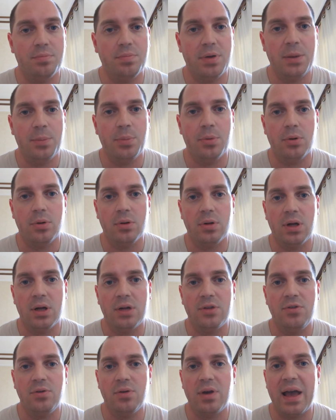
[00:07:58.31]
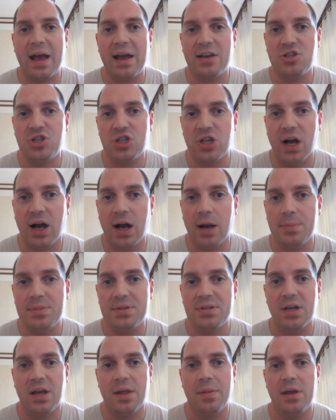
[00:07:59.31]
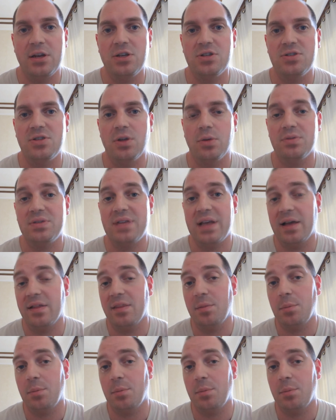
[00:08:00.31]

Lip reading: People do cash jobs and they just don't tell